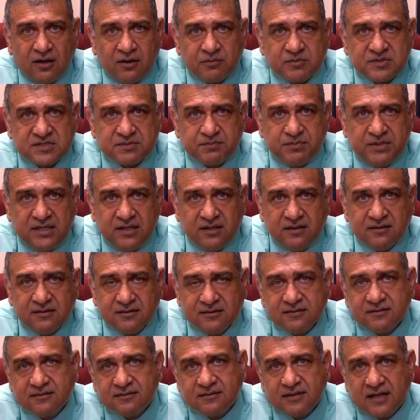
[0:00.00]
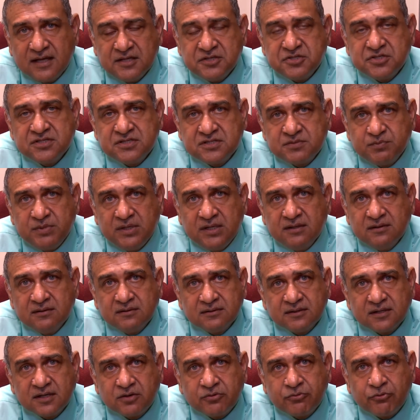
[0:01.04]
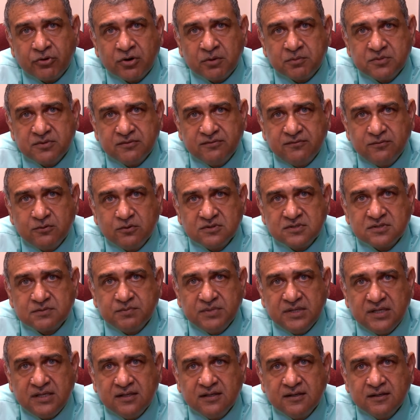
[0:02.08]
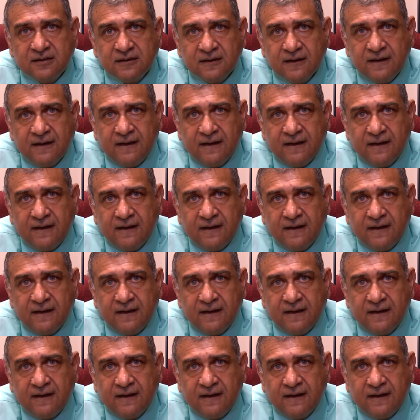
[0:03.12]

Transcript: speed, engine speed, you can run up to full speed,